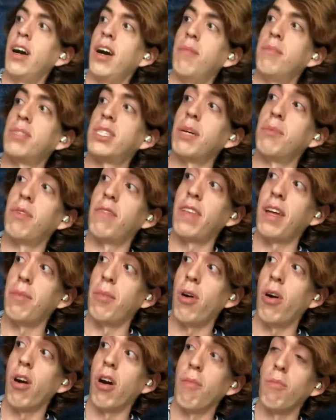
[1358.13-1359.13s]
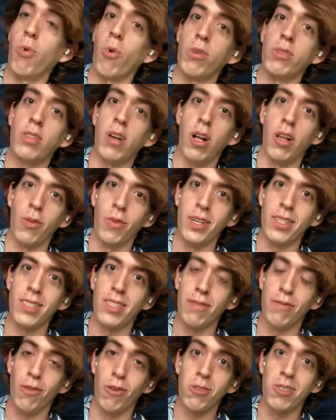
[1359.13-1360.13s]
Some of them are more tolerant to
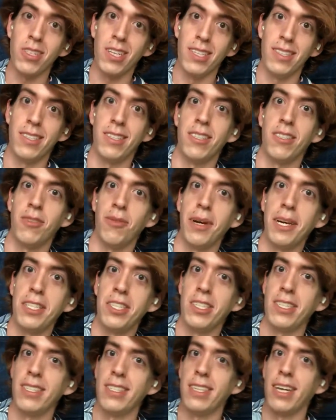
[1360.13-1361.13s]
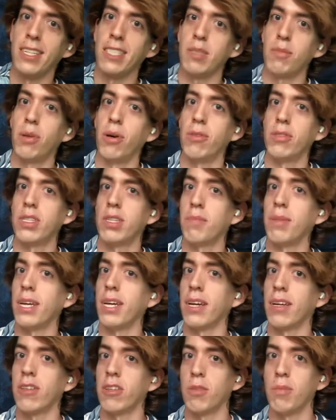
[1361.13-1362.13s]
full sun situations as opposed to being
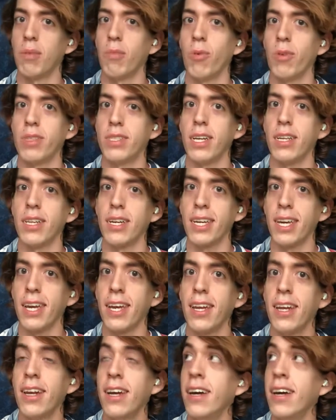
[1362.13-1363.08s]
a little bit more delicate.